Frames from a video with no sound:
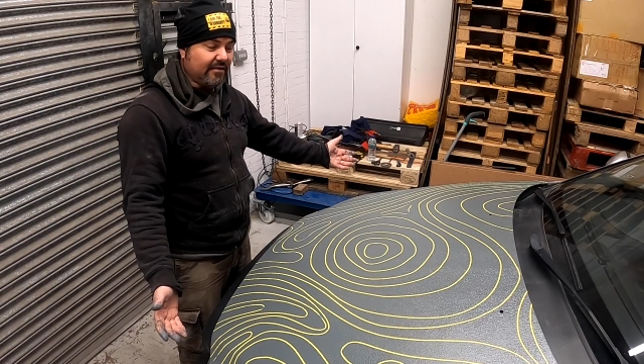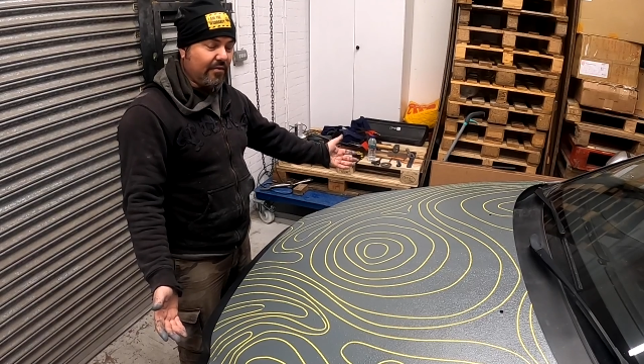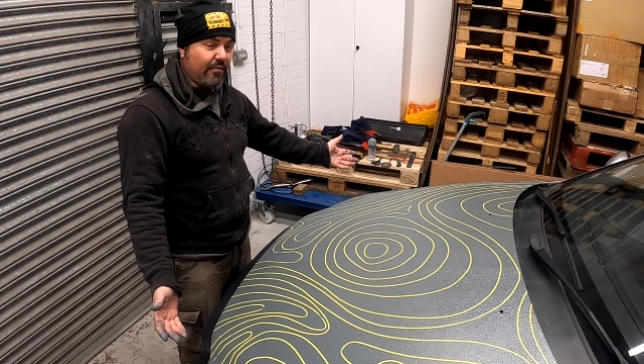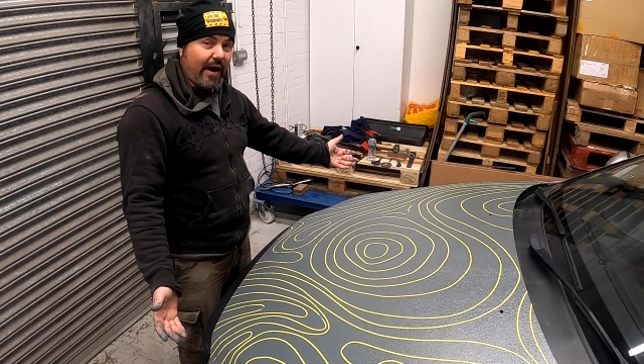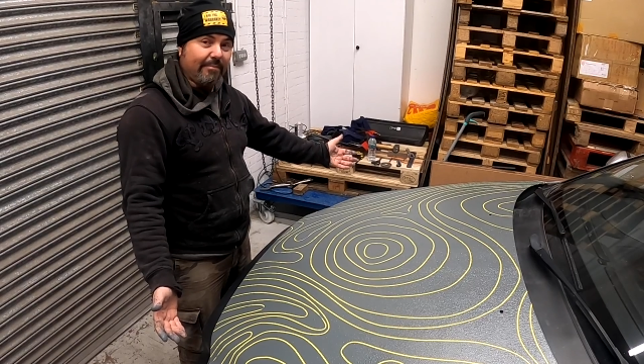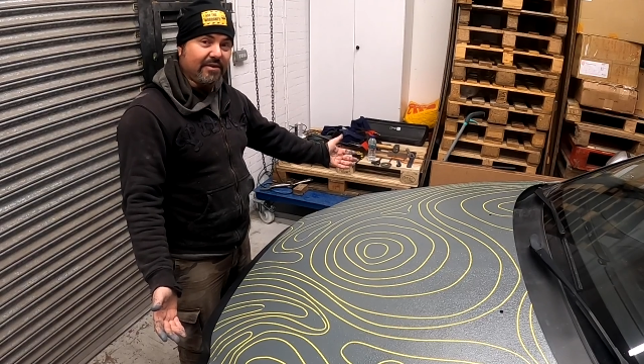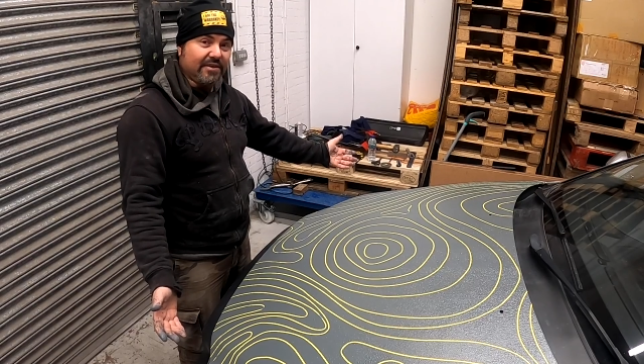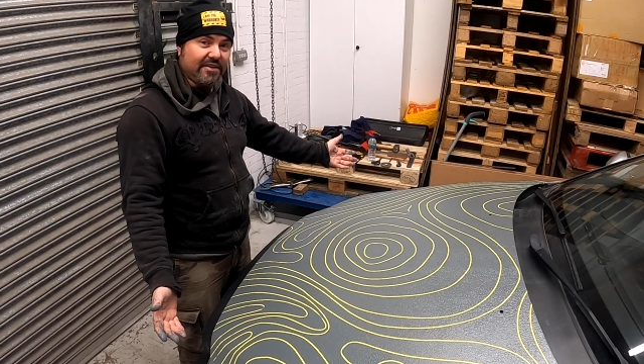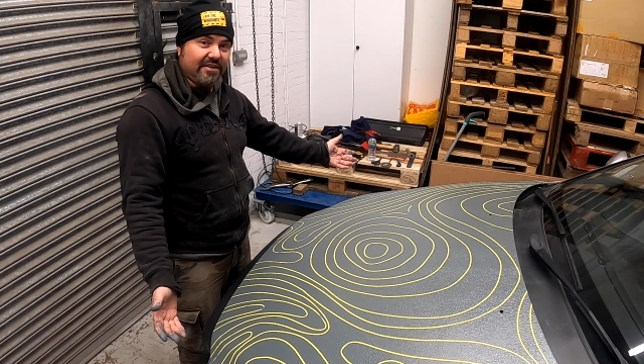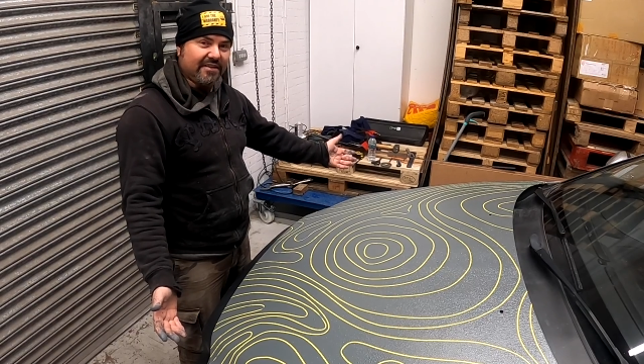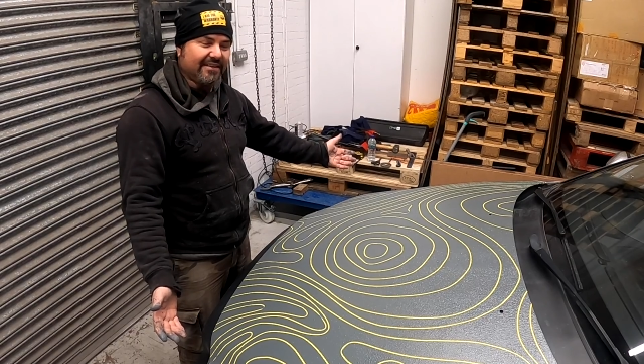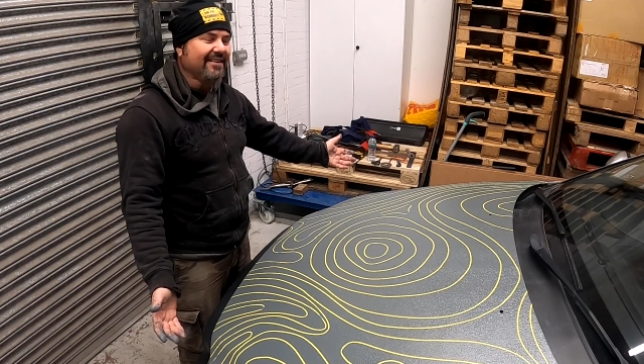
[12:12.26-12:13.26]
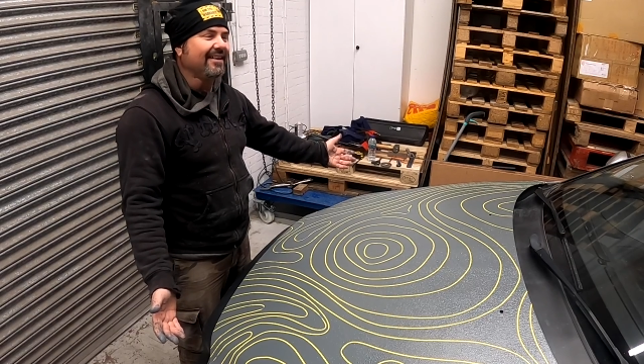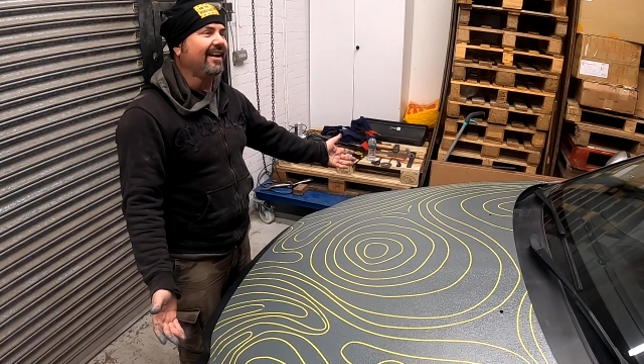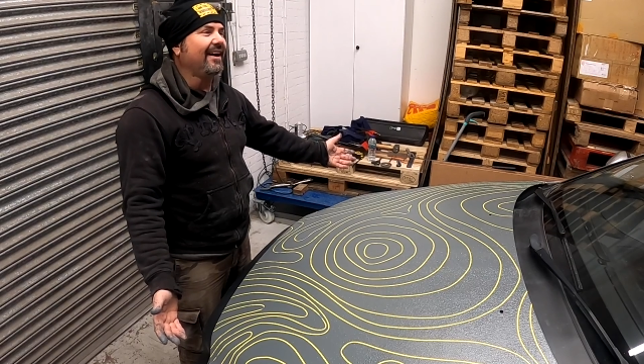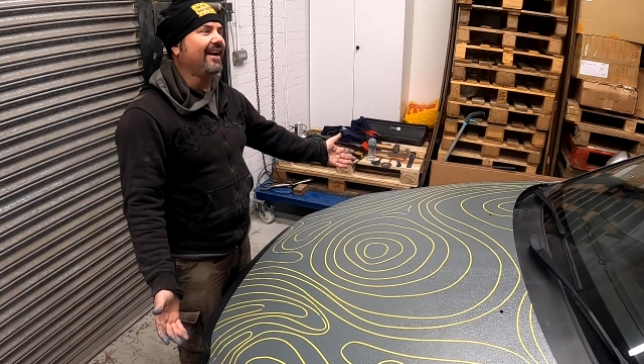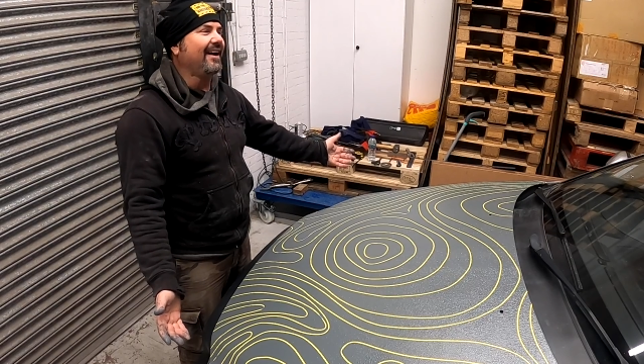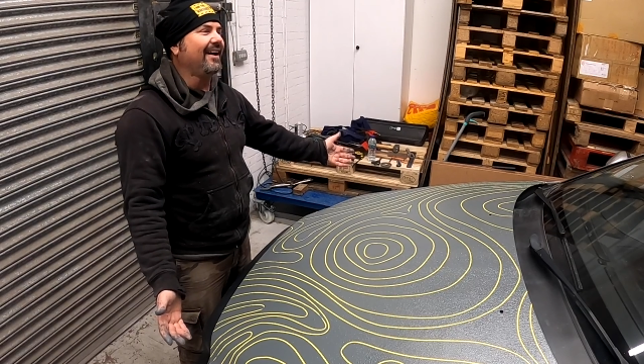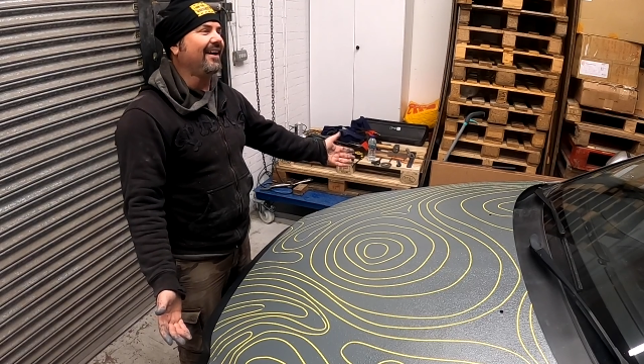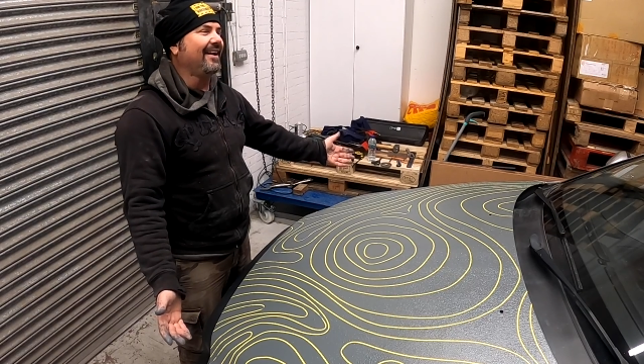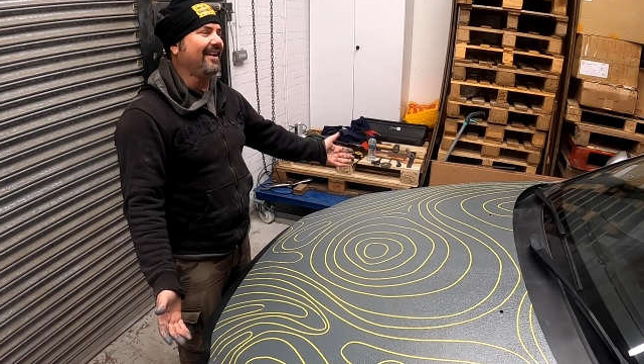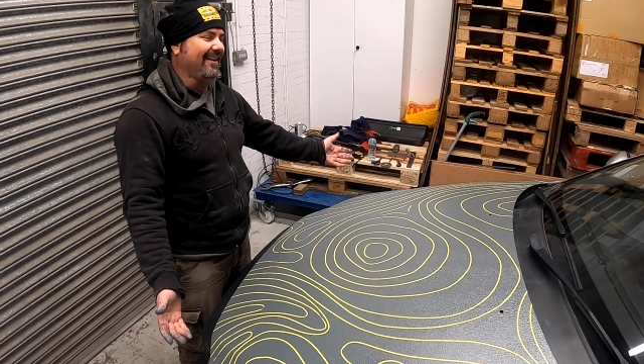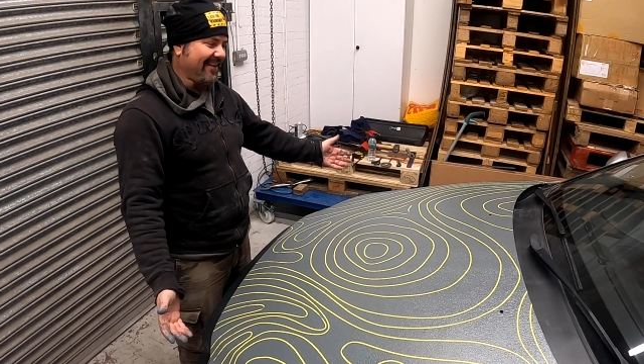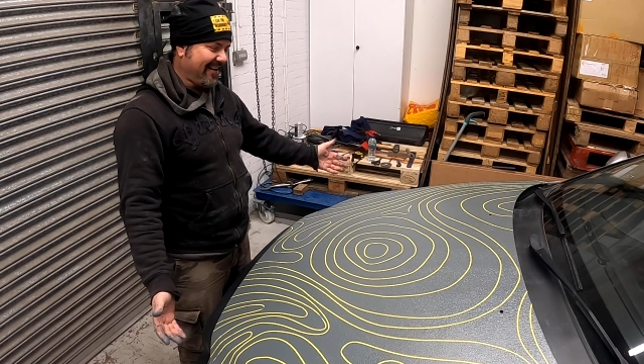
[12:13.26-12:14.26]
the Raptor. I
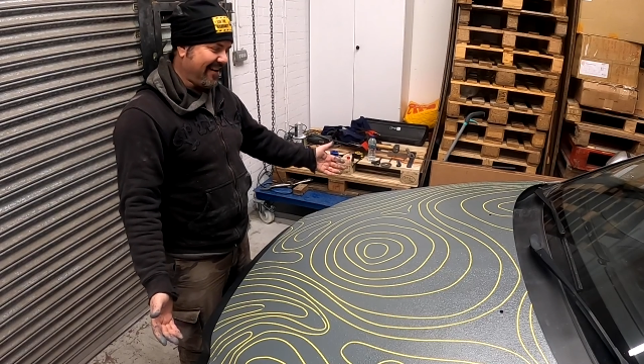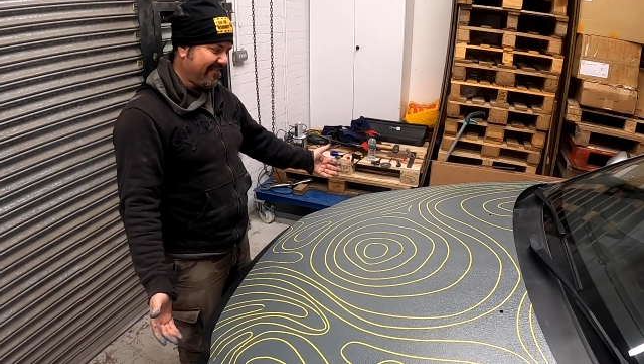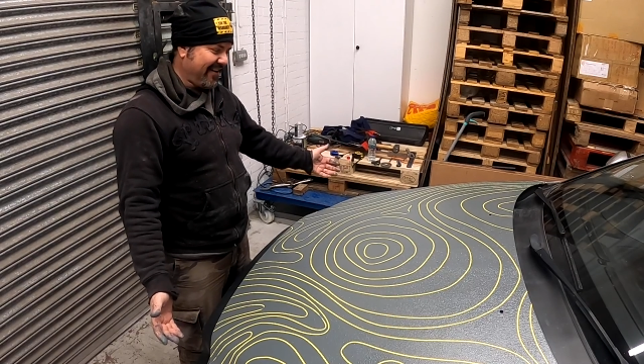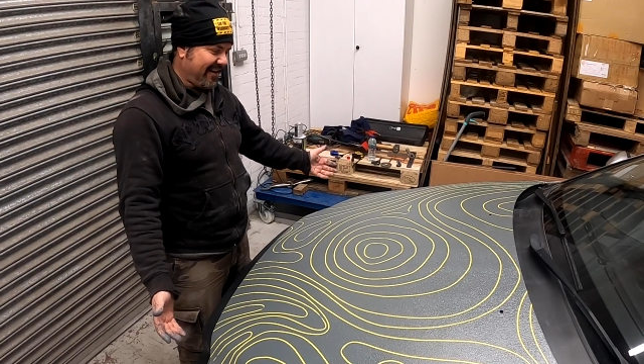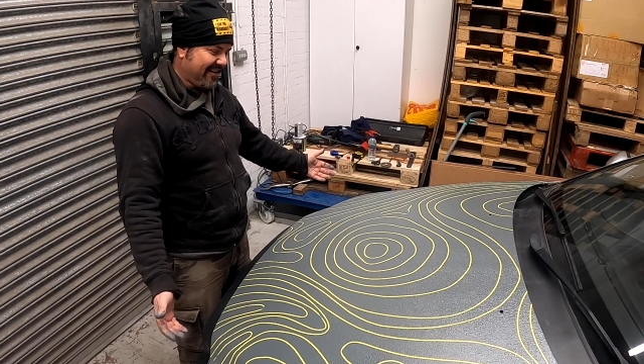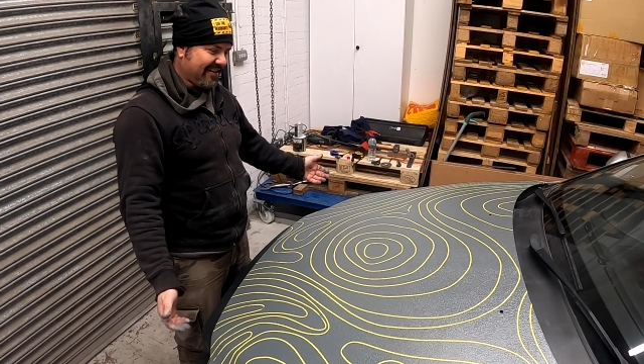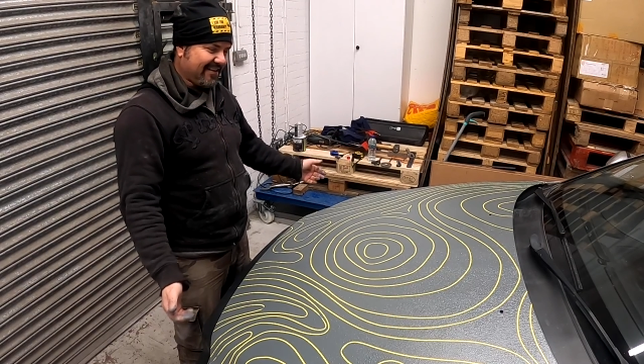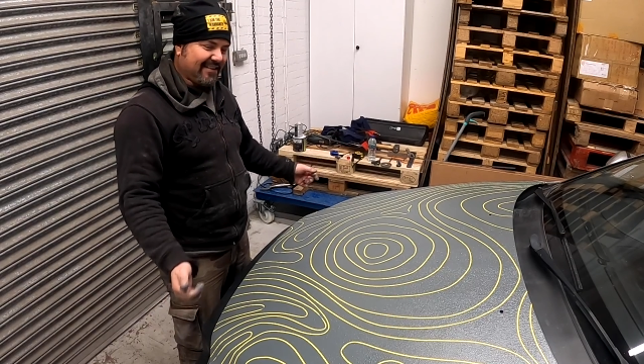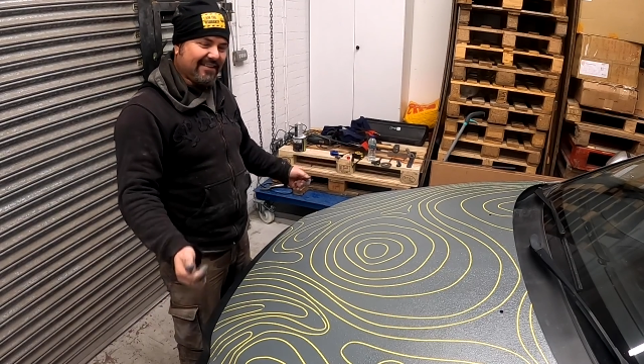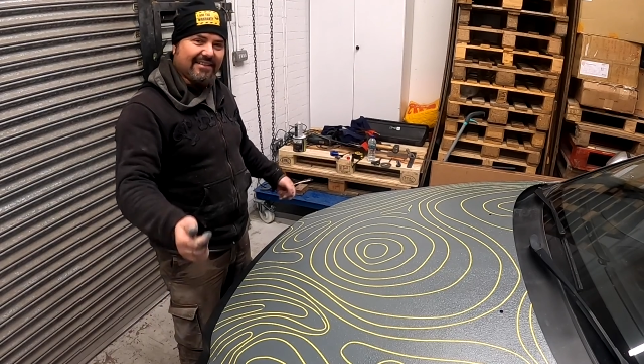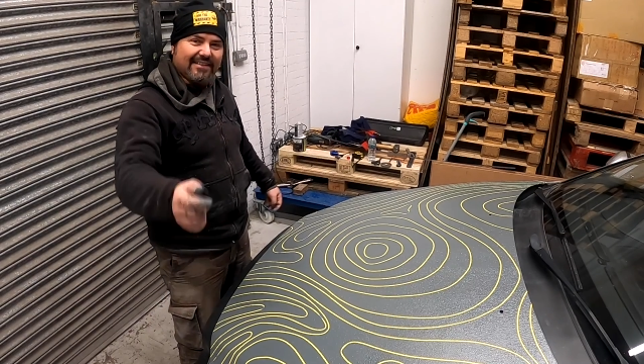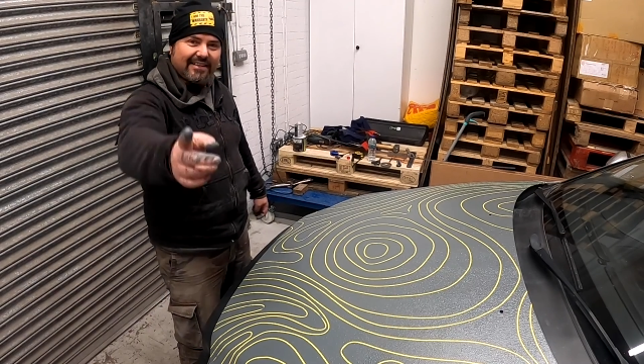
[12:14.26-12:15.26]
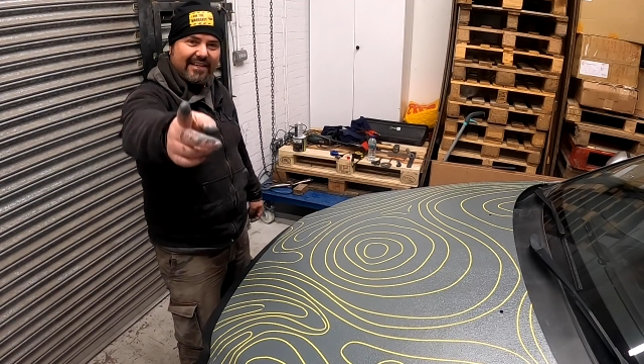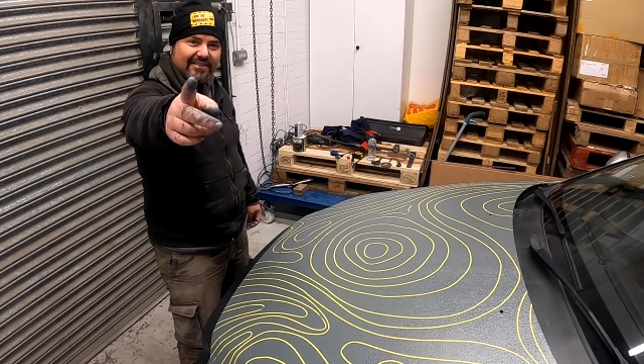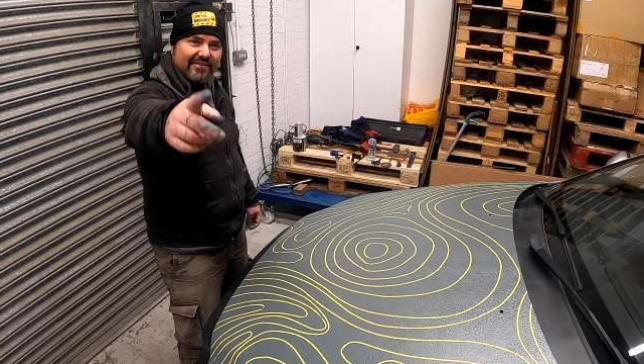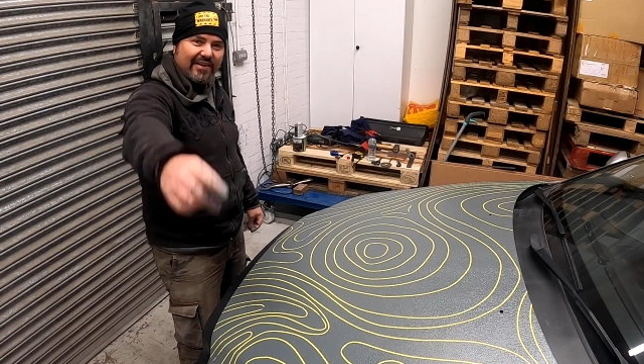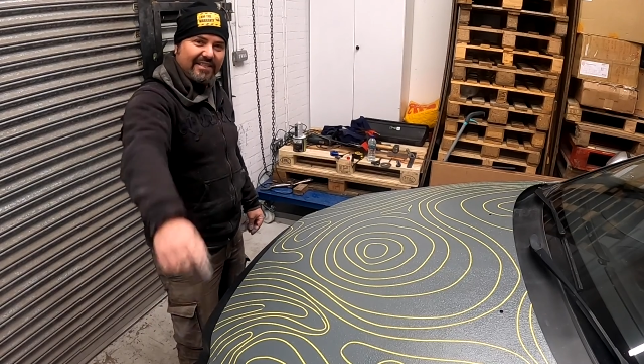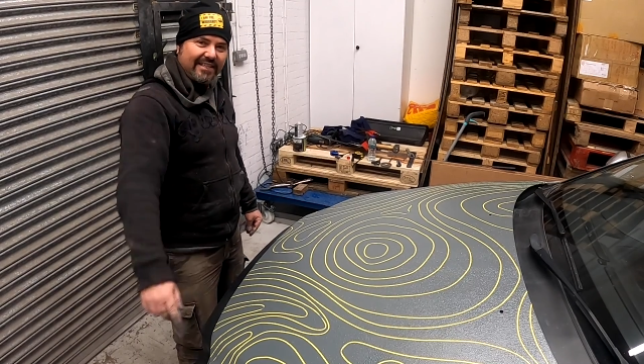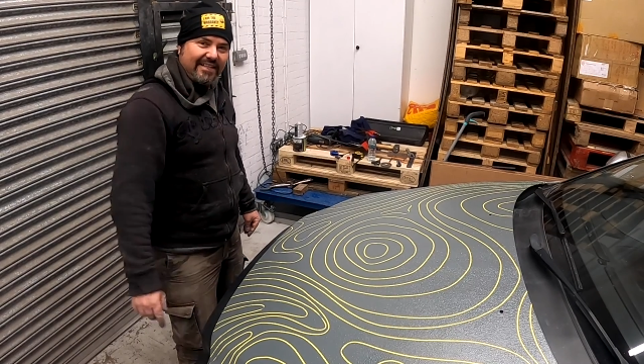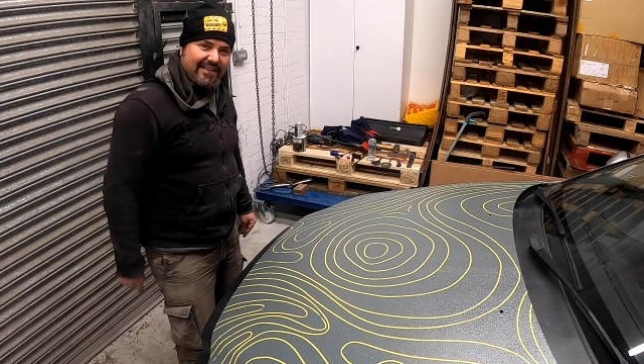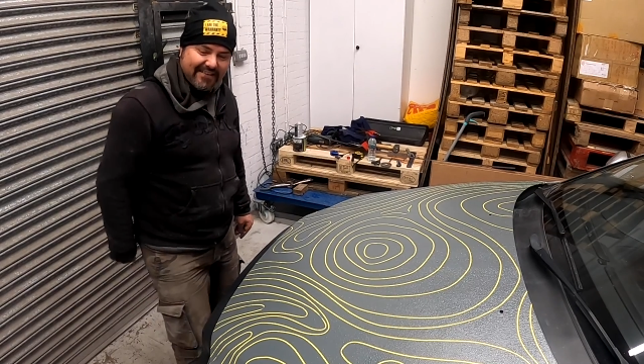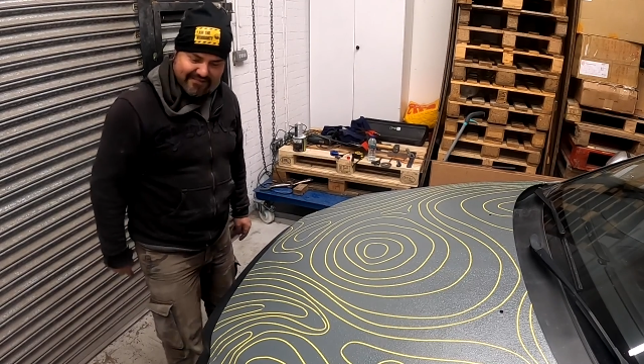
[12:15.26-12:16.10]
love it. Thanks for watching.